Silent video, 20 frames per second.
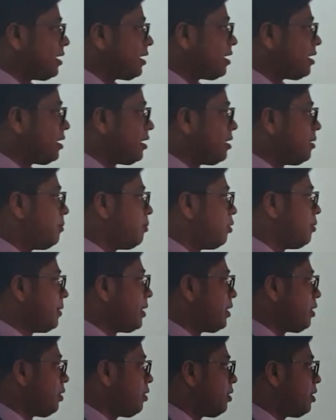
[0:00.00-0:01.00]

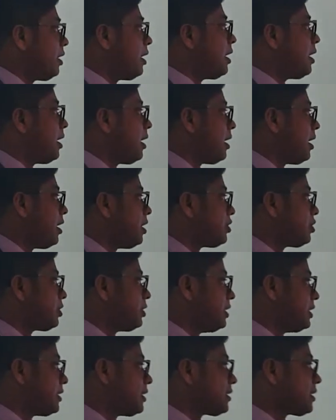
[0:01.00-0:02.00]
Moving on,
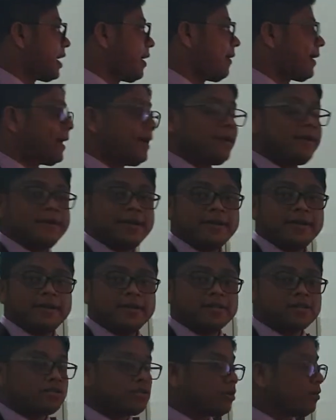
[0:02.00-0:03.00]
this is our content.
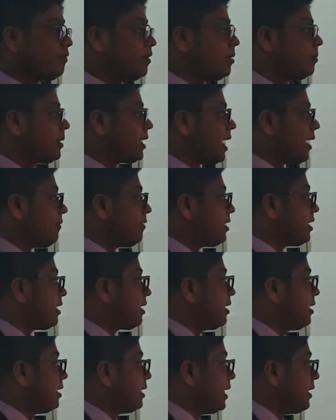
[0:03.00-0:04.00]
So we'll be having
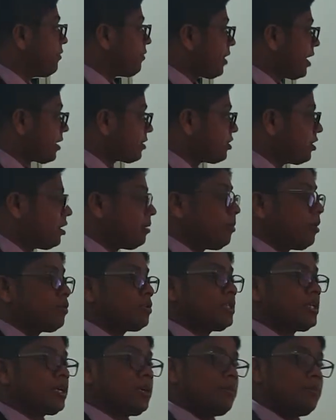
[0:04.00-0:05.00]
an introduction about
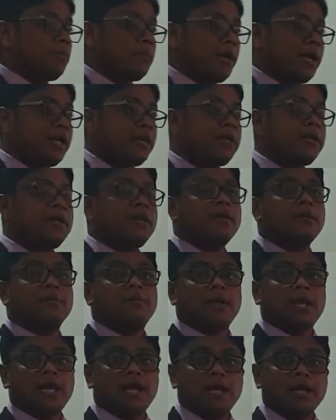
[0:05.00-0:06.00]
the company,
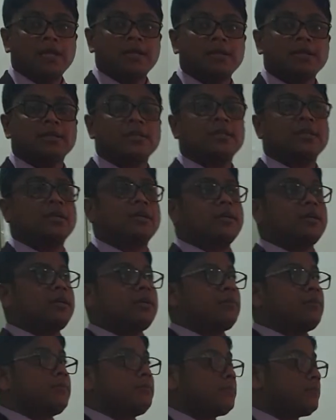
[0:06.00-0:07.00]
plant,
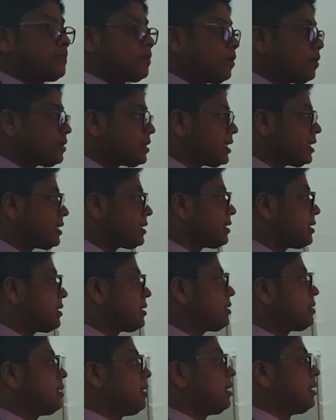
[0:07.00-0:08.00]

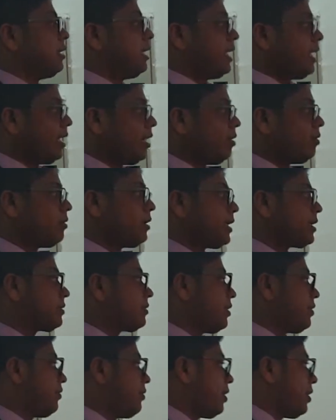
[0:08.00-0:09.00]
processes, layout,
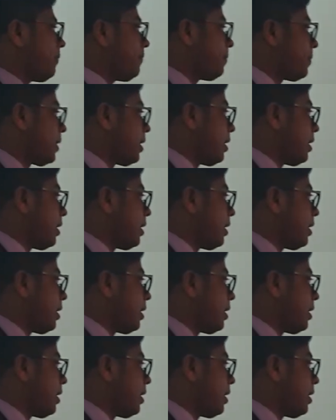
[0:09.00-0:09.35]
etc.